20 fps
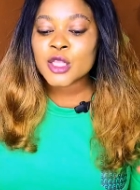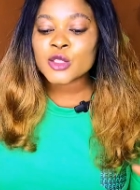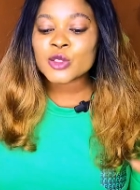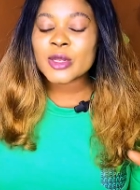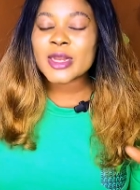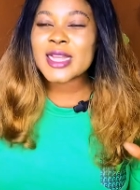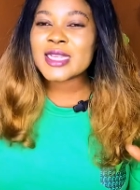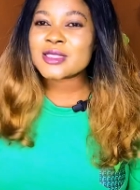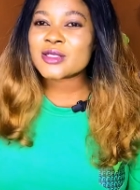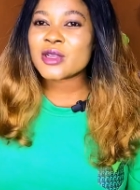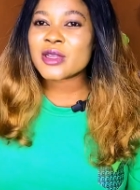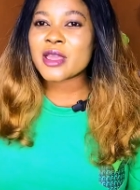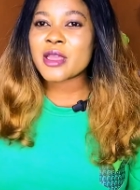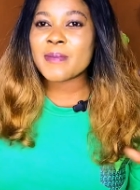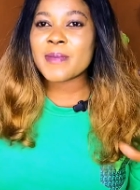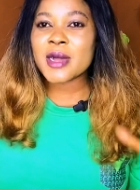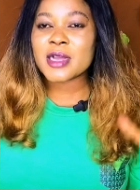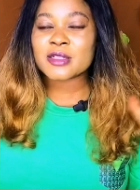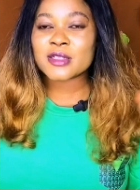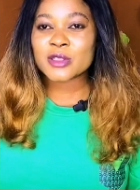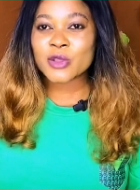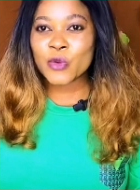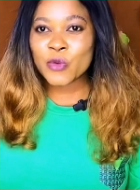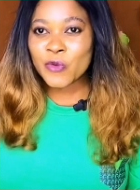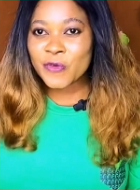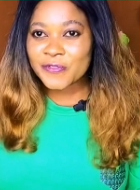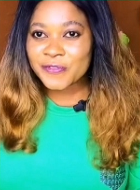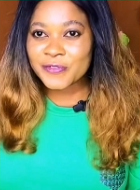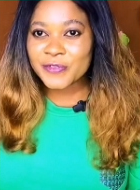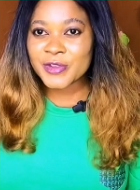So let's talk about
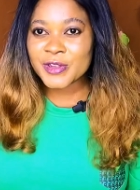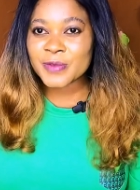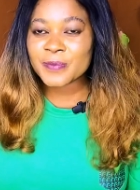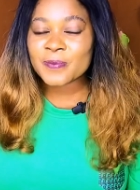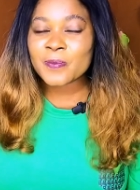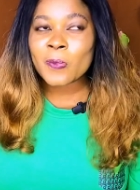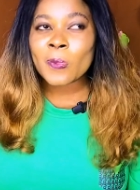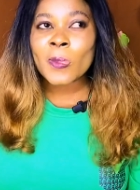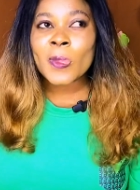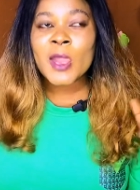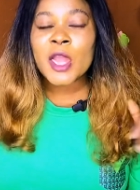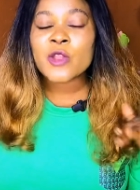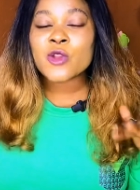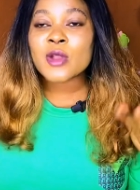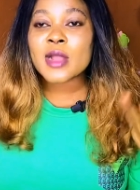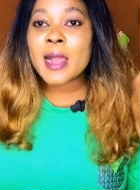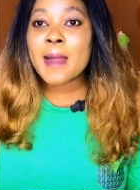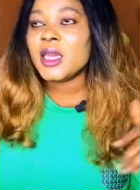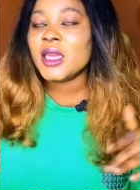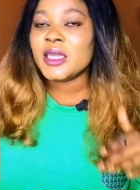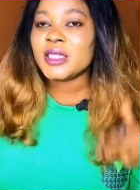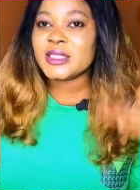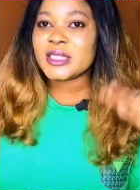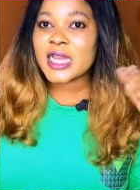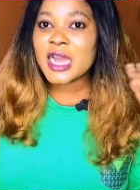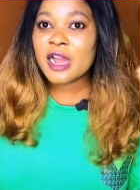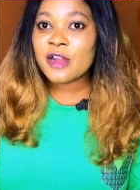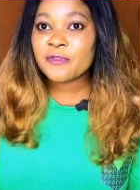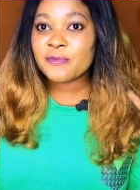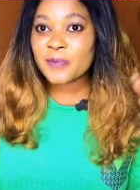school fee.
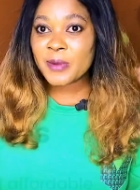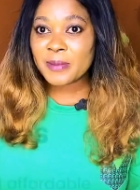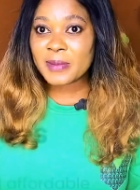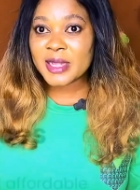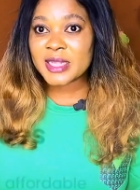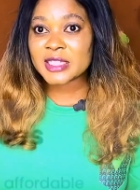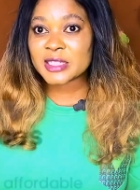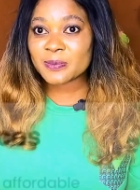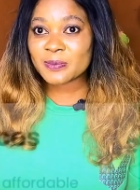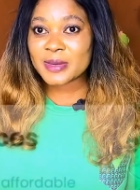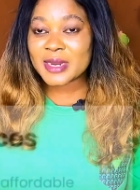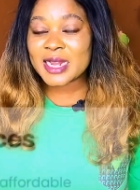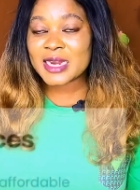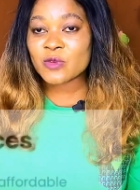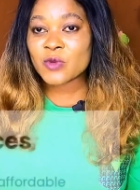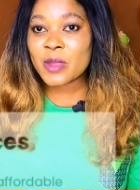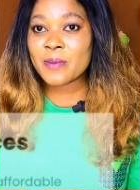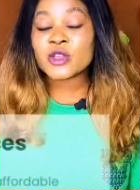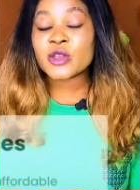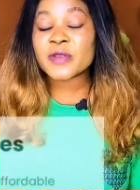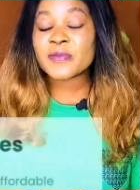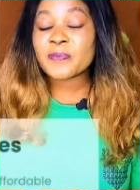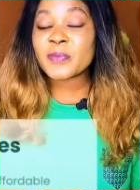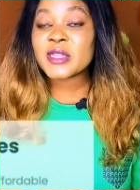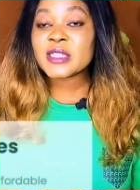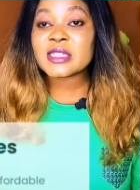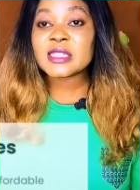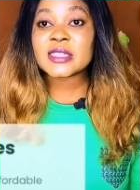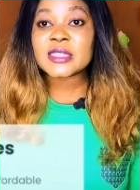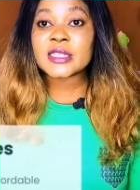They have payment plan where you
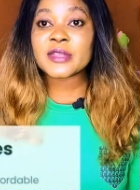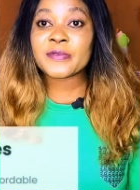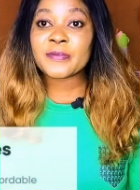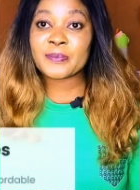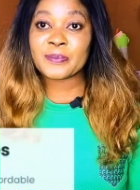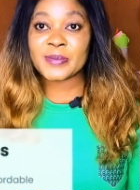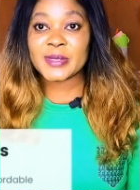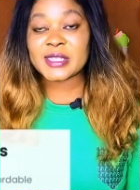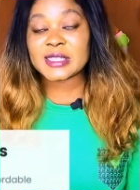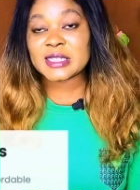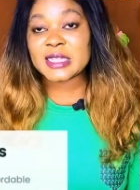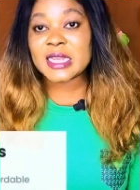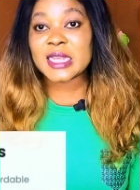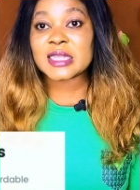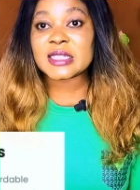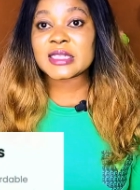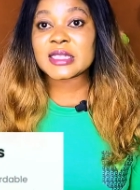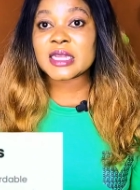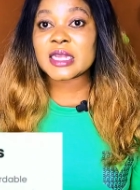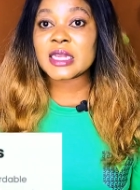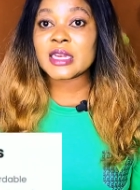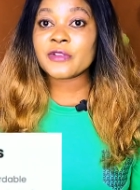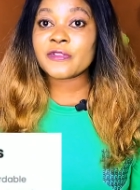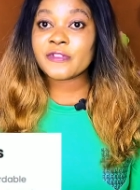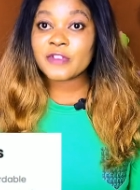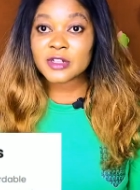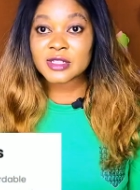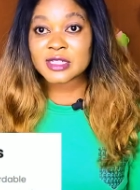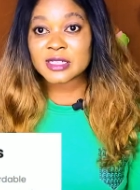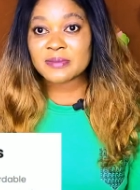pay 60%
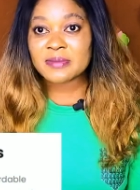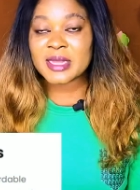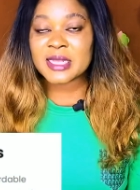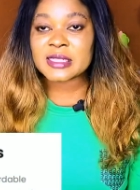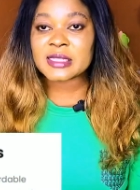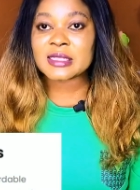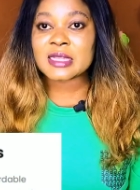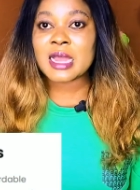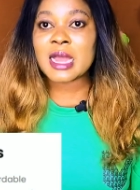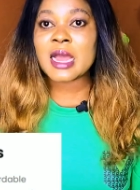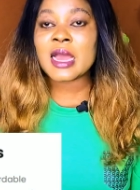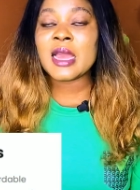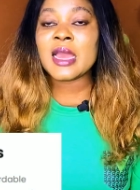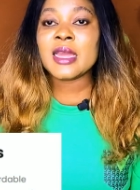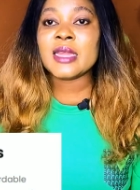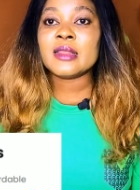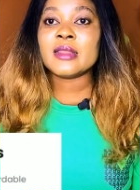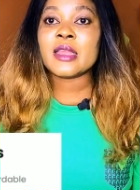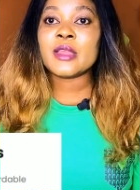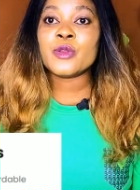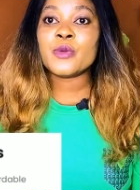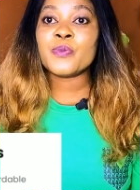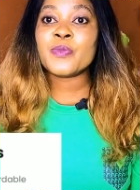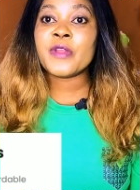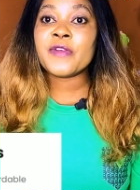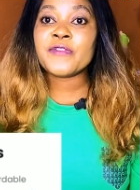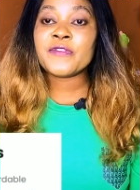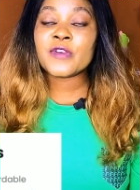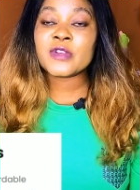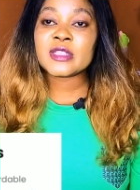in first semester, then you
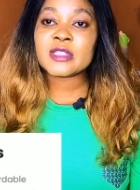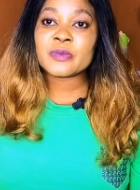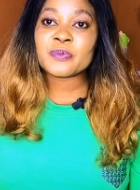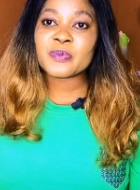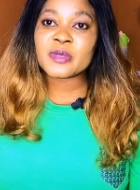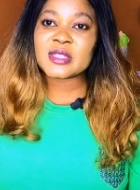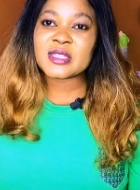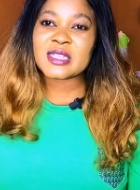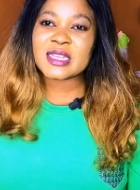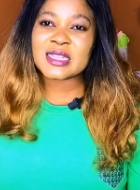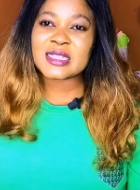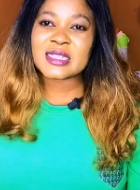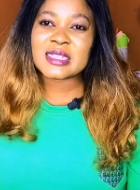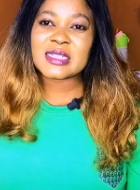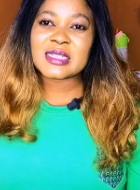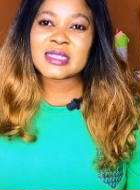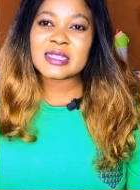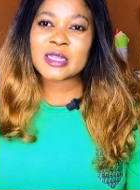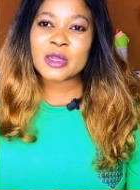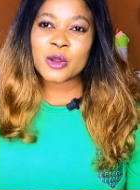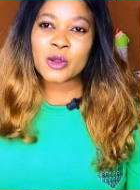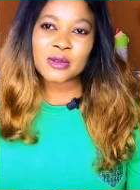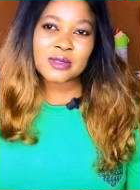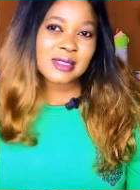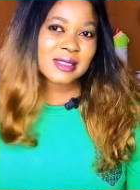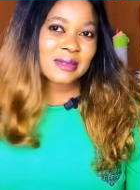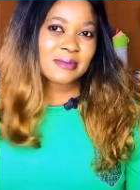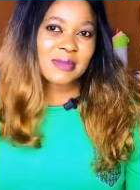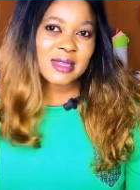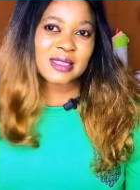pay 40% in
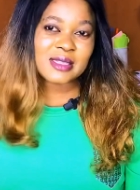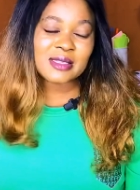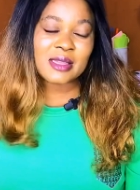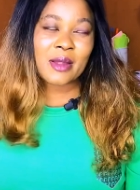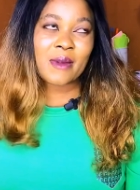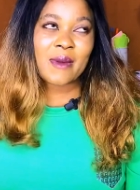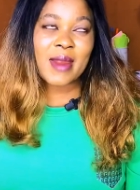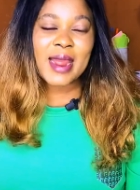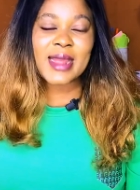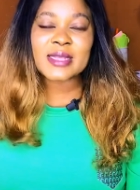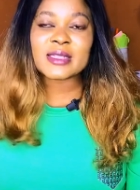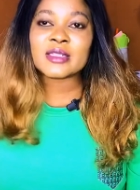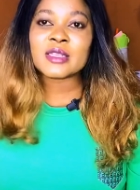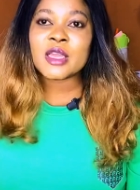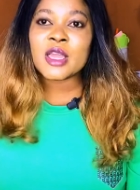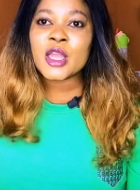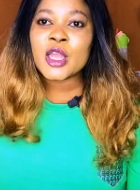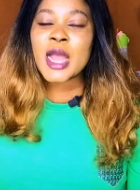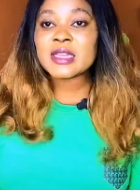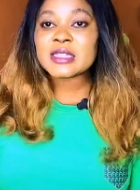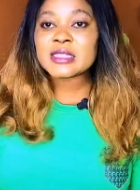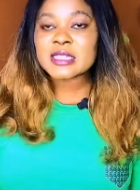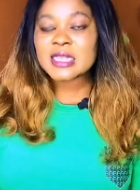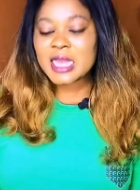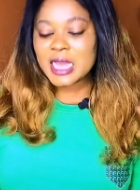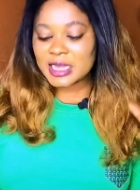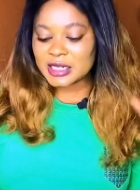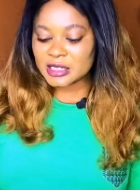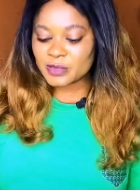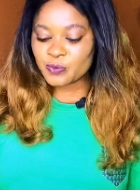second semester, right?
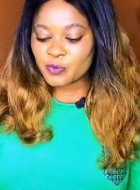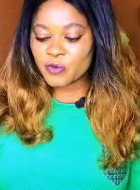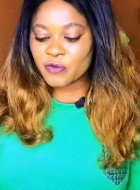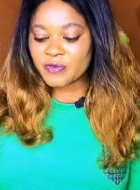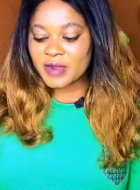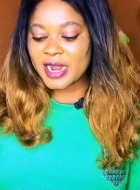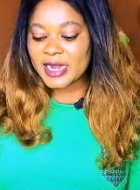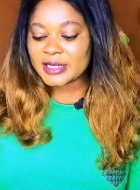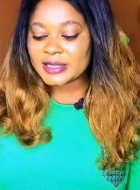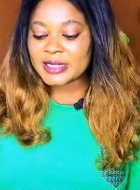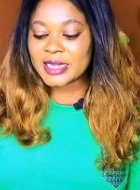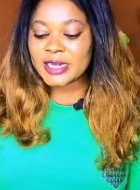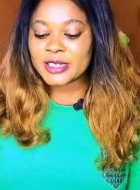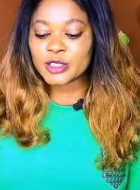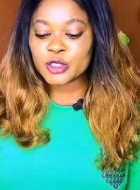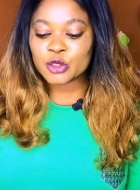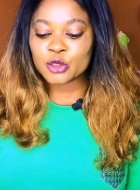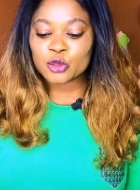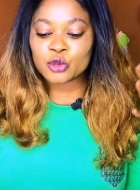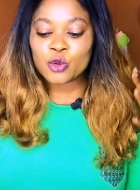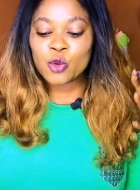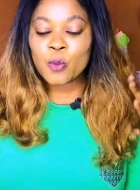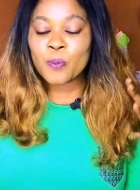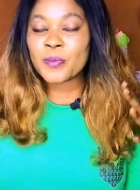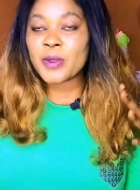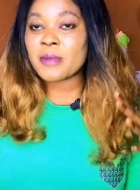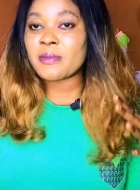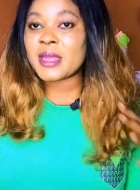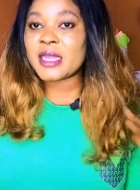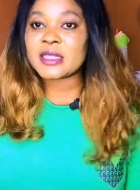University has provided
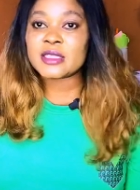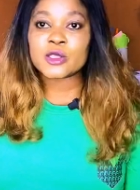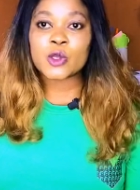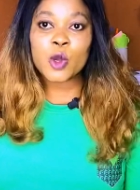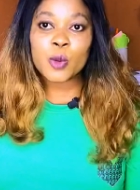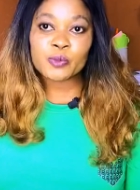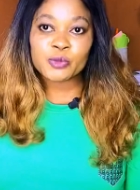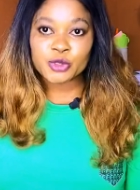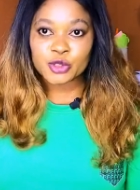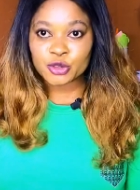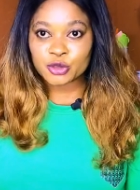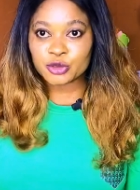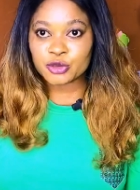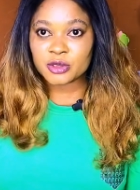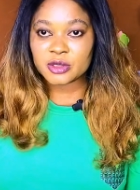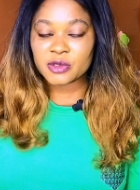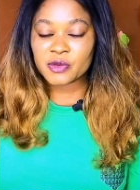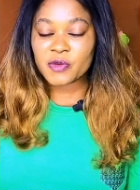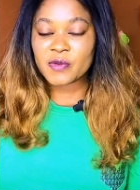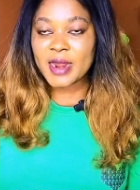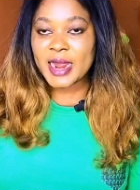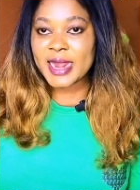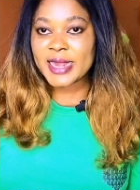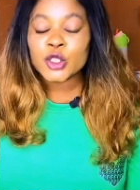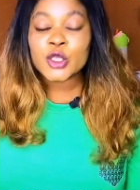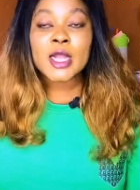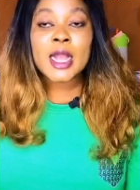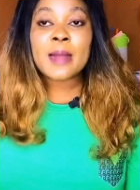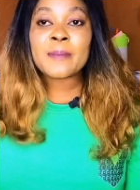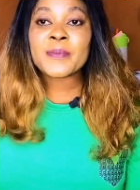two payment options, right?
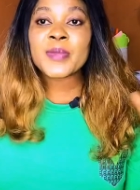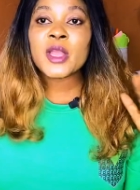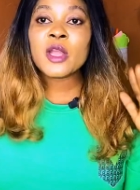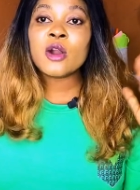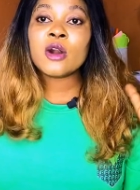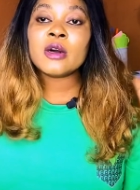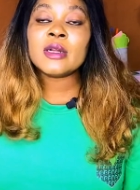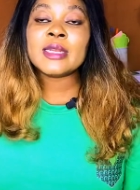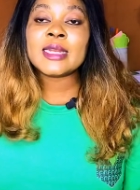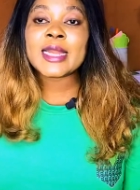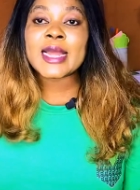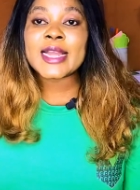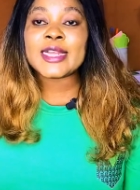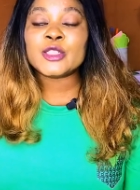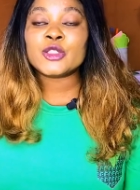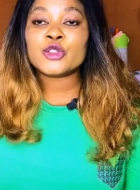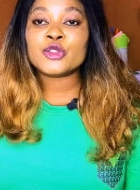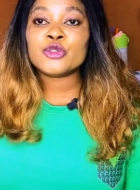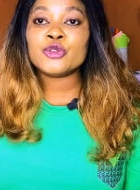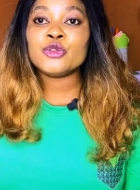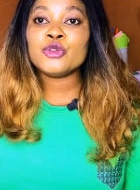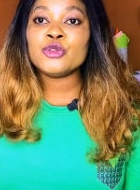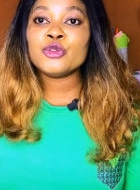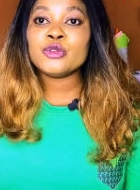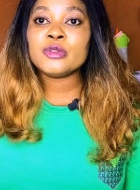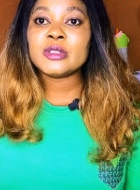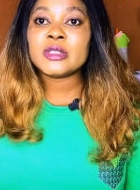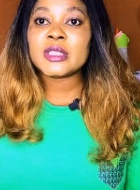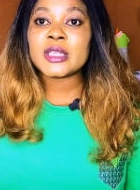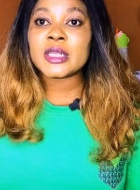You can pay online
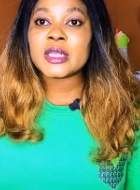through